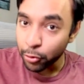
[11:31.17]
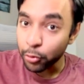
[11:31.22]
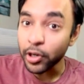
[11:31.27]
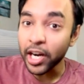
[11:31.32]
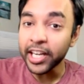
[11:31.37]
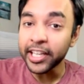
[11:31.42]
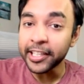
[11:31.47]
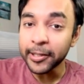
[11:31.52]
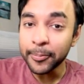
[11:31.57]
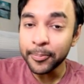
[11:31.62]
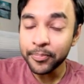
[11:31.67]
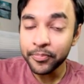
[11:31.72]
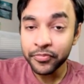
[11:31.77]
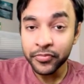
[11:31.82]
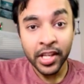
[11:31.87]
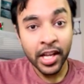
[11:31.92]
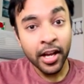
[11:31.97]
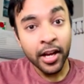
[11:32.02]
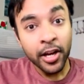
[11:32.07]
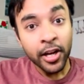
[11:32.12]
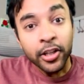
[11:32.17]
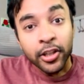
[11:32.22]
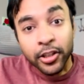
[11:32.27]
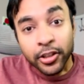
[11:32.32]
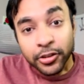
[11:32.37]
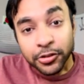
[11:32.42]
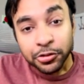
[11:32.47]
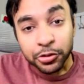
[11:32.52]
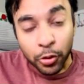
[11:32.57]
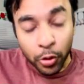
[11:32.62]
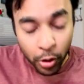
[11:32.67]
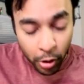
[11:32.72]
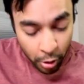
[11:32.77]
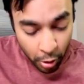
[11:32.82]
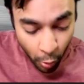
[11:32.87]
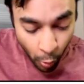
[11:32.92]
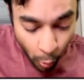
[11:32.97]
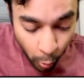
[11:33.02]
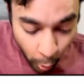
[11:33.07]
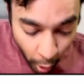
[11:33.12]
to right. So
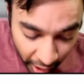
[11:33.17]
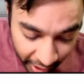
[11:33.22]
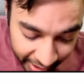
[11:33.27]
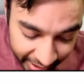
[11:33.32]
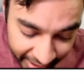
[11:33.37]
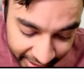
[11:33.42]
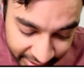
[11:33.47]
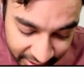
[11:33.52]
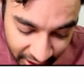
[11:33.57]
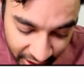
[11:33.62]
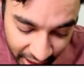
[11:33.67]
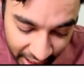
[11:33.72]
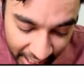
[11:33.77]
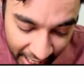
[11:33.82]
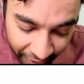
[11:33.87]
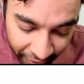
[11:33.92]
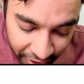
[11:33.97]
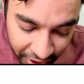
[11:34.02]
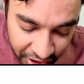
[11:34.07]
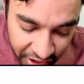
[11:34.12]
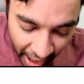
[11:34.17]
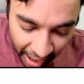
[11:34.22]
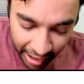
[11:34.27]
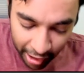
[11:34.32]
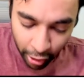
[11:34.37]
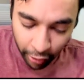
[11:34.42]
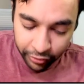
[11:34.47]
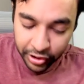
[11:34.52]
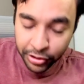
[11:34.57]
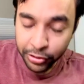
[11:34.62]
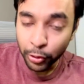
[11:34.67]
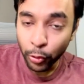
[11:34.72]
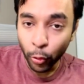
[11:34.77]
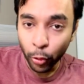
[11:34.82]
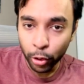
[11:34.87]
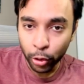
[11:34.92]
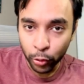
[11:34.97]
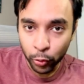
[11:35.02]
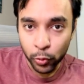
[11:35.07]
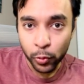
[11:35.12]
what is the left child of this
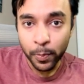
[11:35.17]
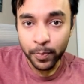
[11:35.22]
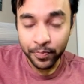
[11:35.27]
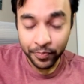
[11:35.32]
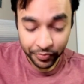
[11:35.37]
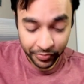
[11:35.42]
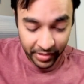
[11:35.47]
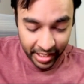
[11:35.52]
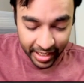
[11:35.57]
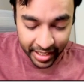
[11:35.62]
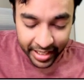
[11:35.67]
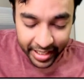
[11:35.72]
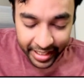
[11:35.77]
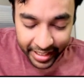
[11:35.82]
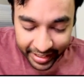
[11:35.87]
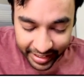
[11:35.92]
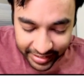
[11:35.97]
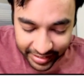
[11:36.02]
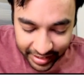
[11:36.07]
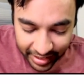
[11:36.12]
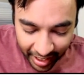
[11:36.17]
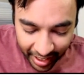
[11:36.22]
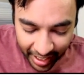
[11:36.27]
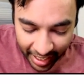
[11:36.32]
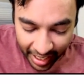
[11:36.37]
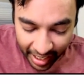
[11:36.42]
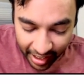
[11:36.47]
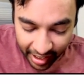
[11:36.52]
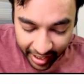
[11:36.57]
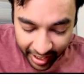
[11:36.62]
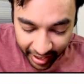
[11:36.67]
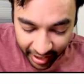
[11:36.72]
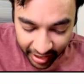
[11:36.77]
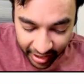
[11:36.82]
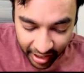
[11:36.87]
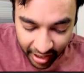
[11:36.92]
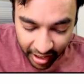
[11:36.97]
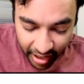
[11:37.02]
node two? It is null, correct?